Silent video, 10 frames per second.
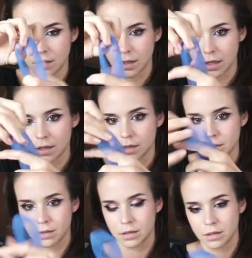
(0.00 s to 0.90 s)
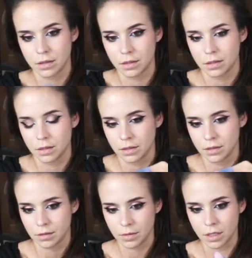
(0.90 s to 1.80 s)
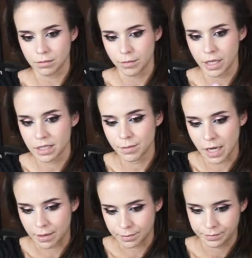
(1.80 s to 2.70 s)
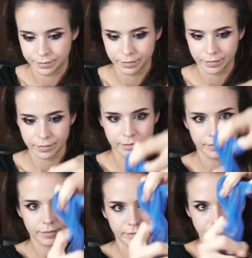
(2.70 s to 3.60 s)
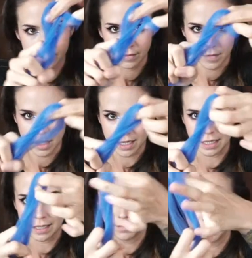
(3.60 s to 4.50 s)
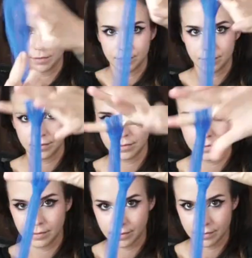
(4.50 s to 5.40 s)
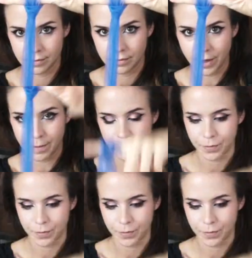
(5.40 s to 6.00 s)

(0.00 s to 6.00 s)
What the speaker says: kind of, make a slip knot. Thusly. Right.